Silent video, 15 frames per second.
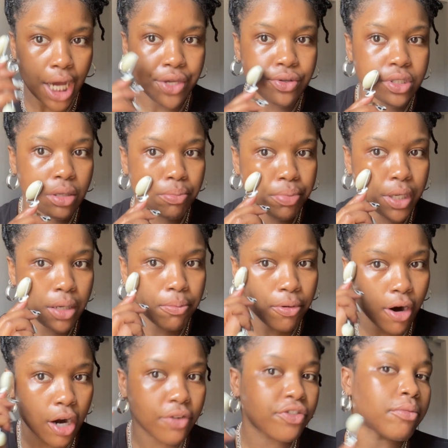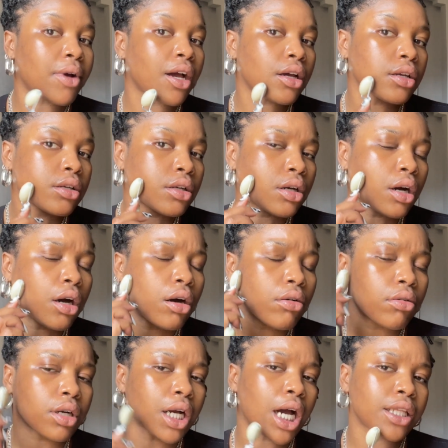used a big part for my,
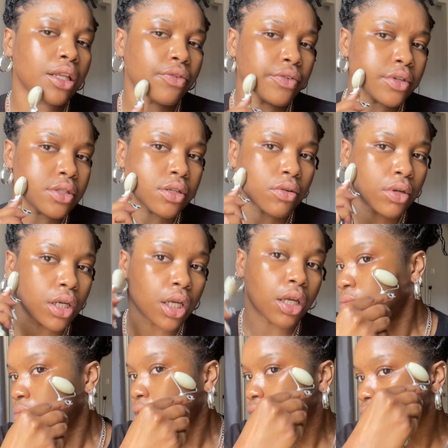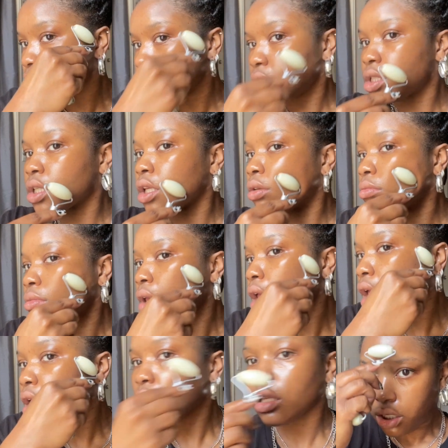that feels so good. Pushing the skin back.